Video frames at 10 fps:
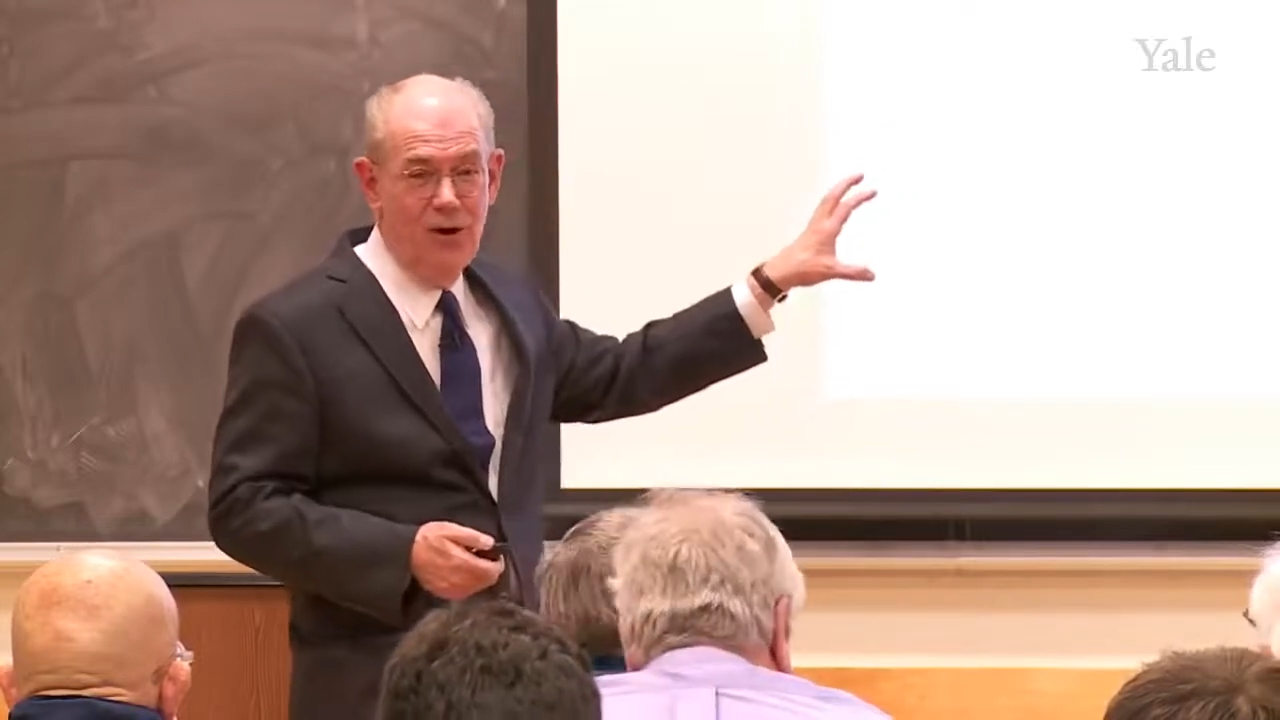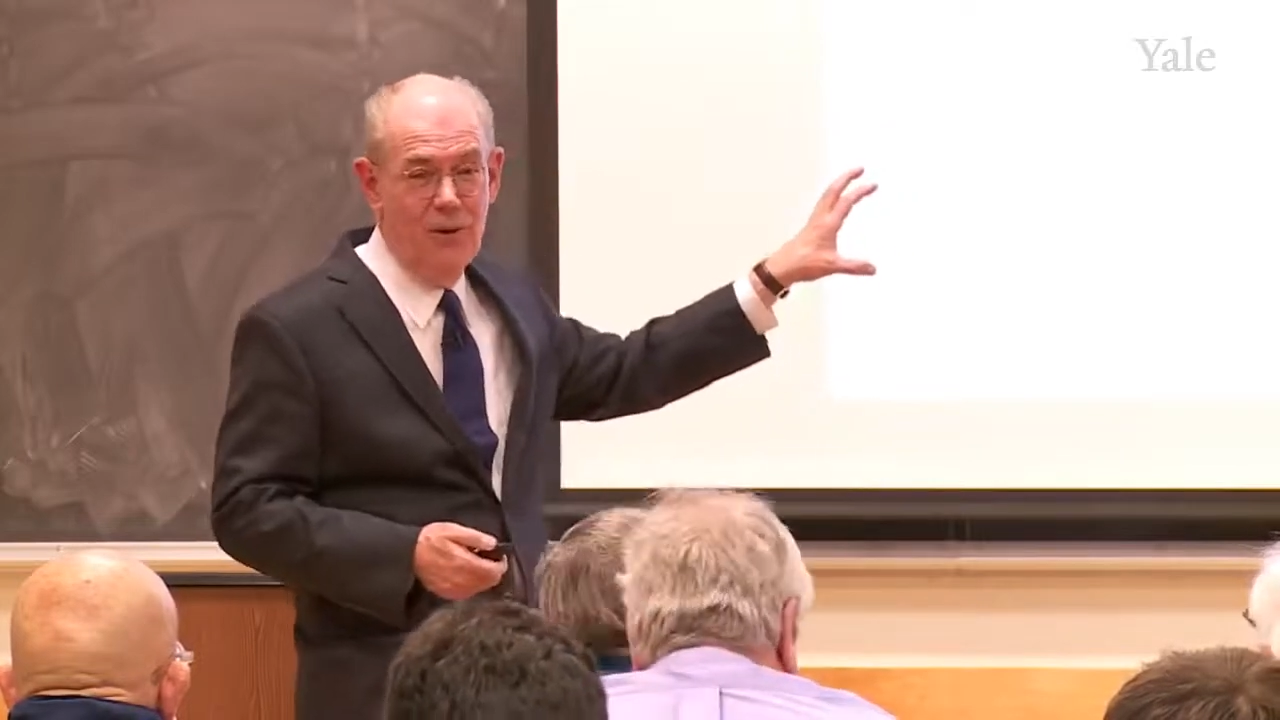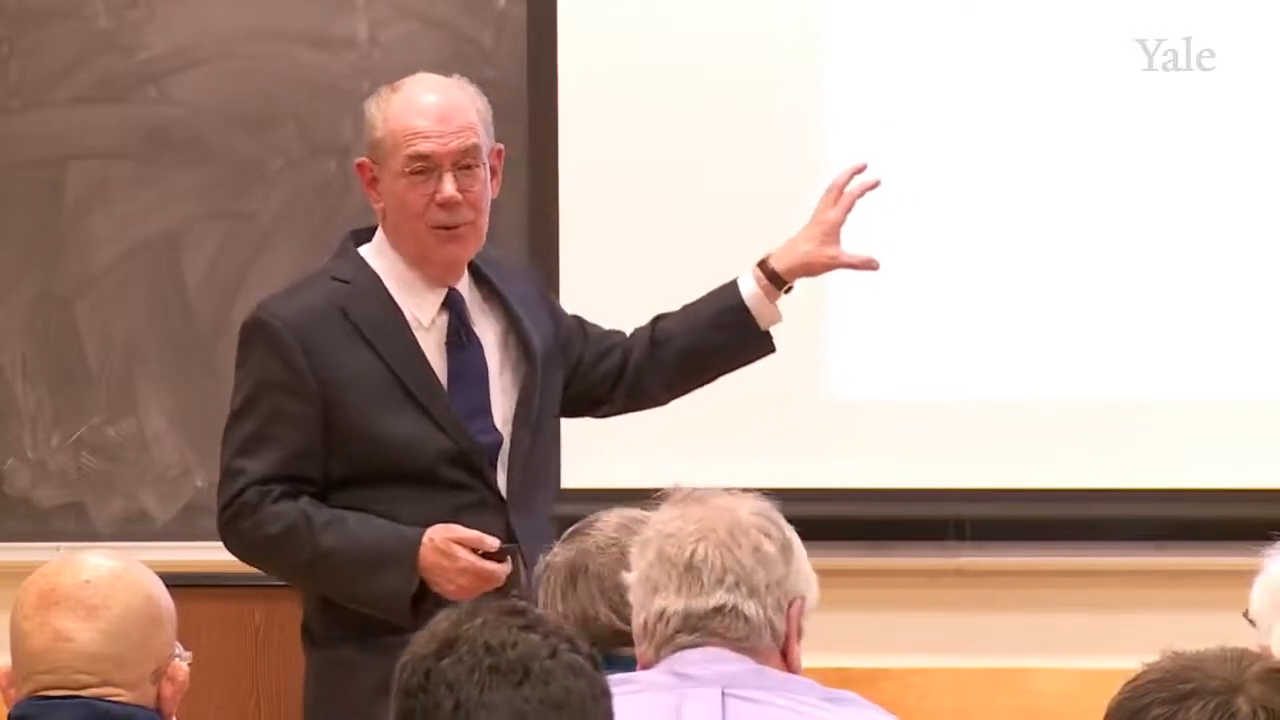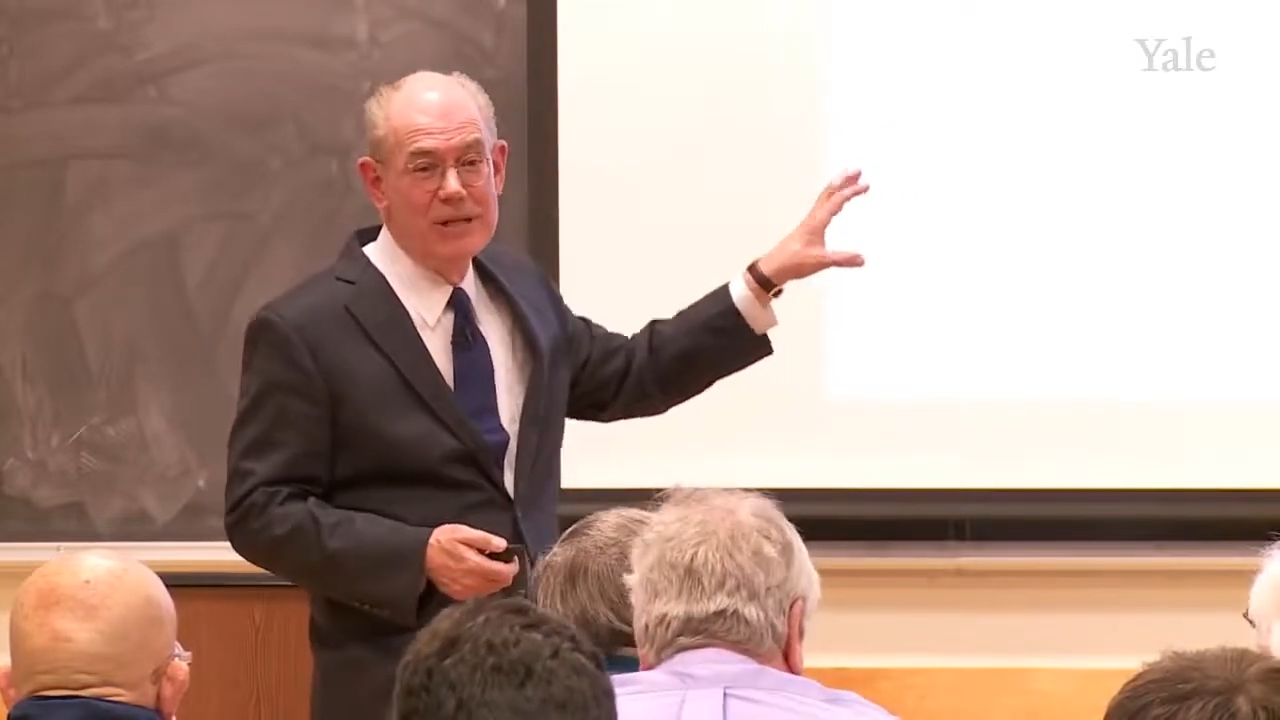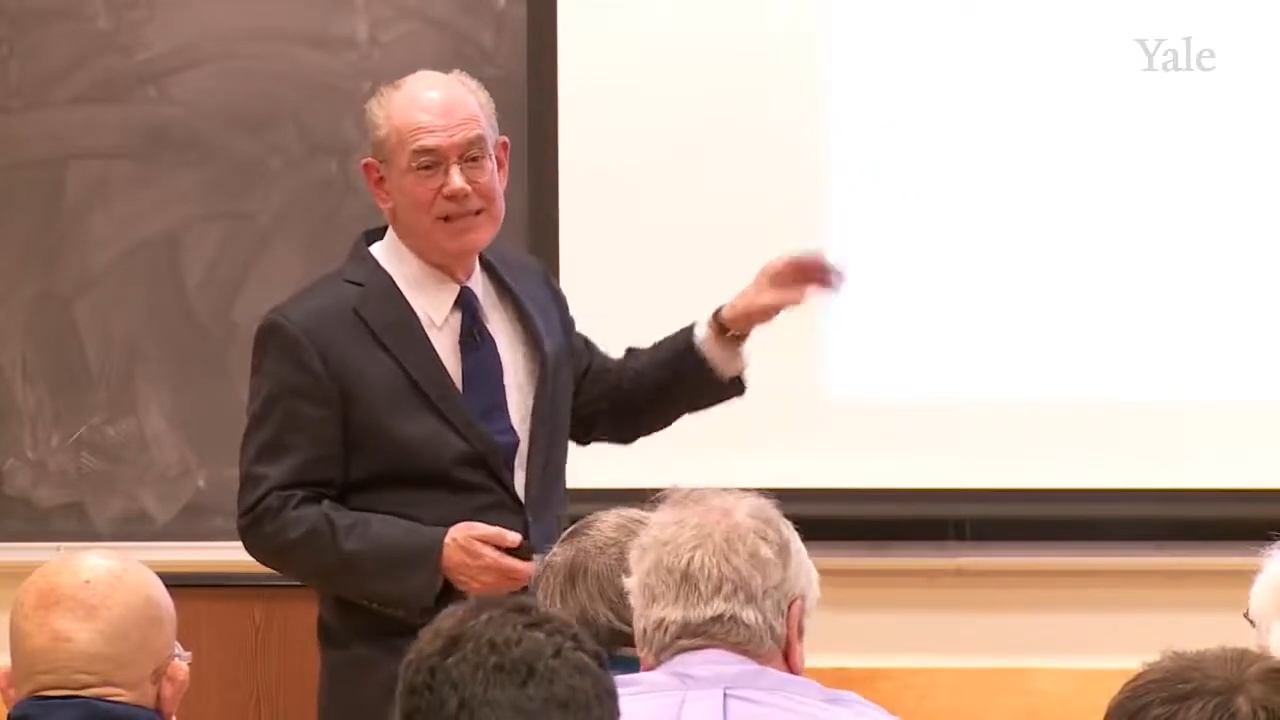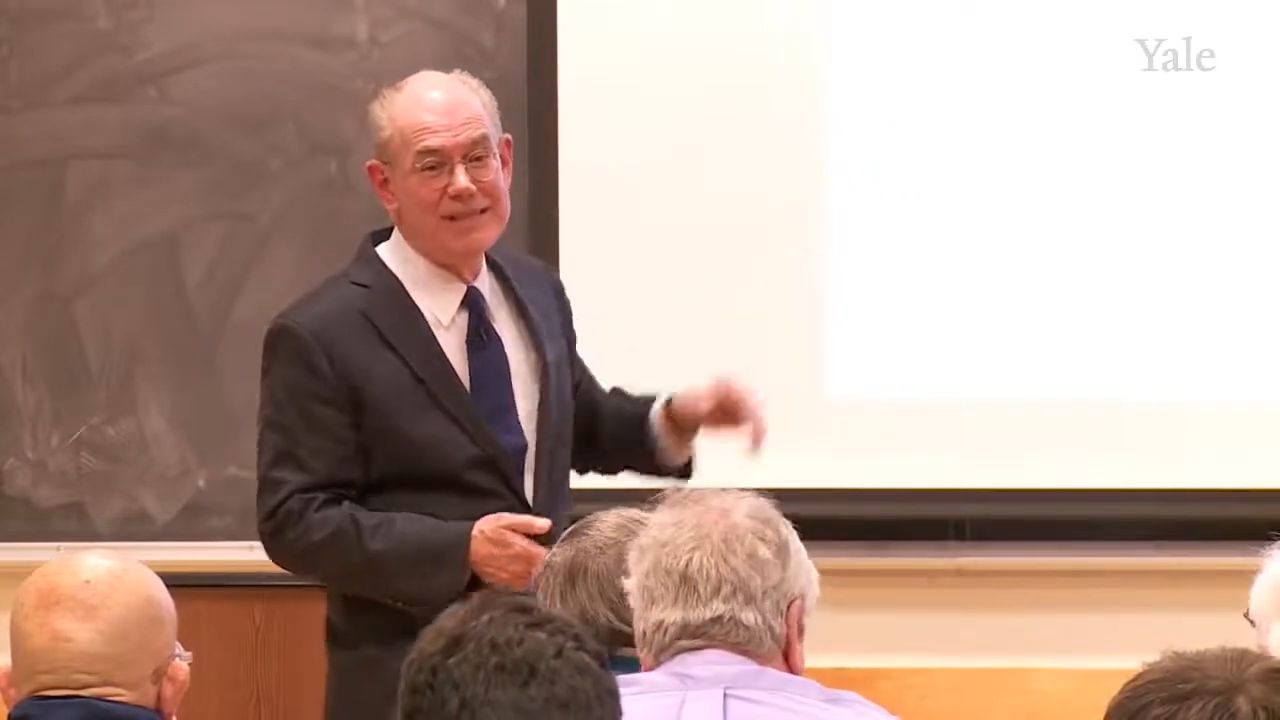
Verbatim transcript: are where the